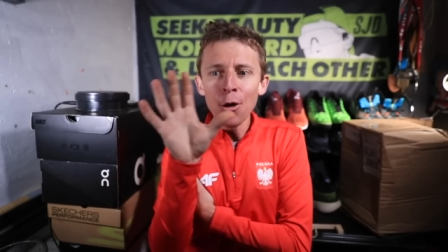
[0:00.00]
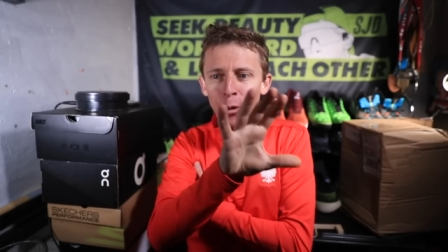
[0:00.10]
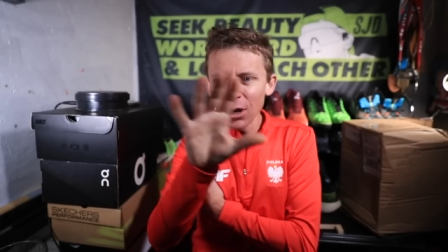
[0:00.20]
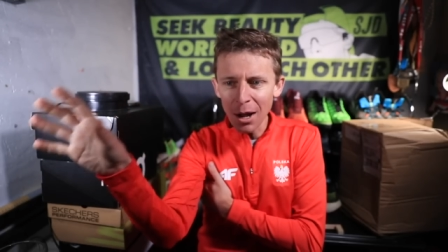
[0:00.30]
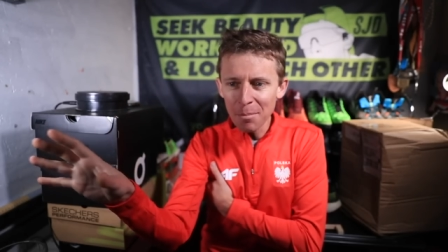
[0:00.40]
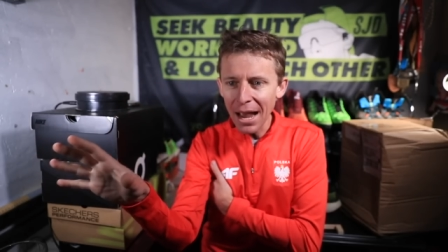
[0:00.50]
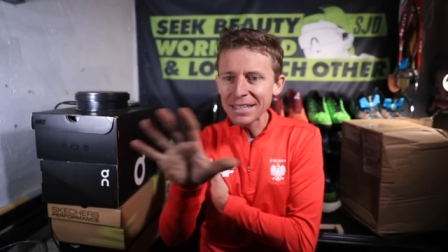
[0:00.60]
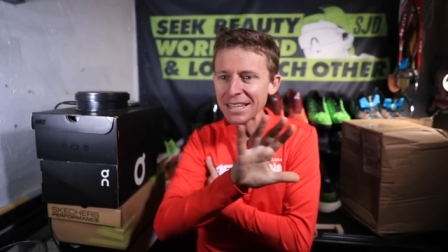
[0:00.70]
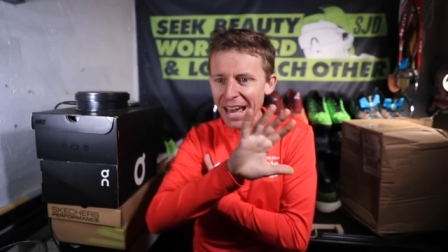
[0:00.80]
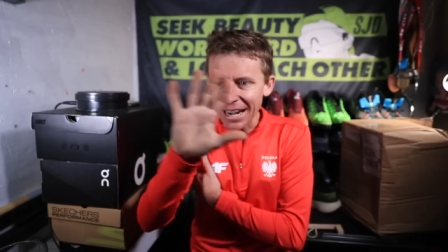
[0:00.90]
We'll come back
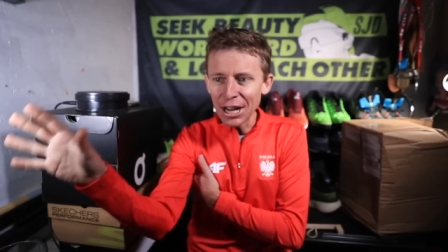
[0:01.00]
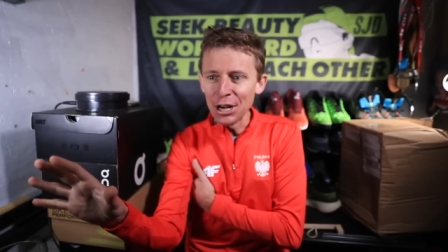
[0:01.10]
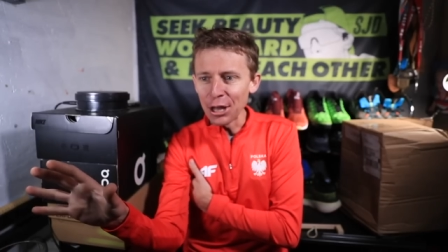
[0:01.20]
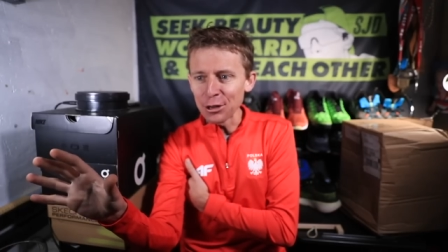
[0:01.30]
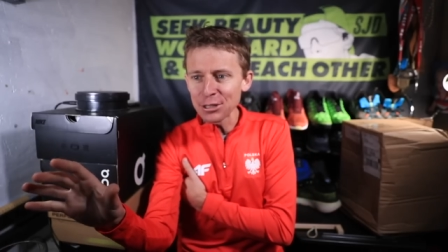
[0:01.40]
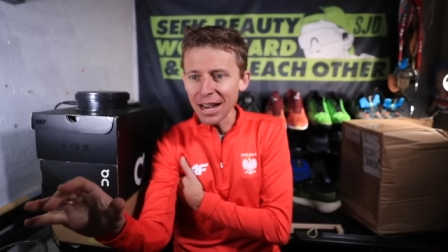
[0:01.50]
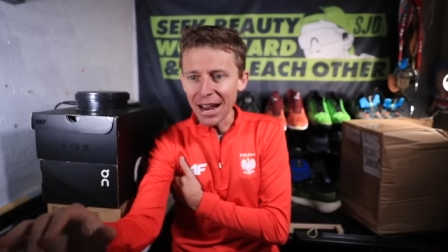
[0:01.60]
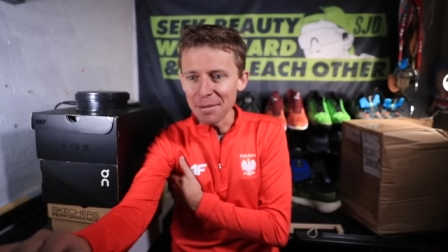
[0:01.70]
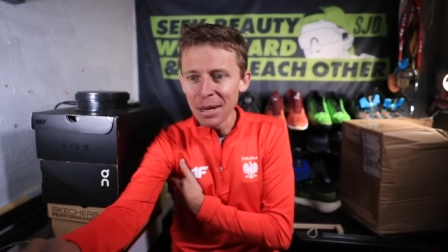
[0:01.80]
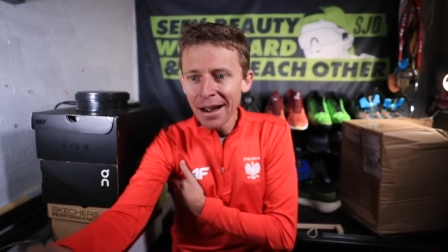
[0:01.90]
to that another
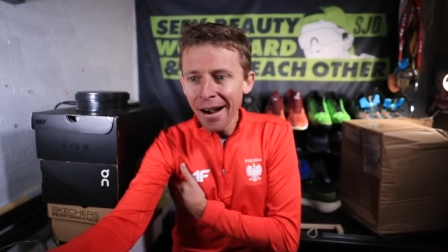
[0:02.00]
time.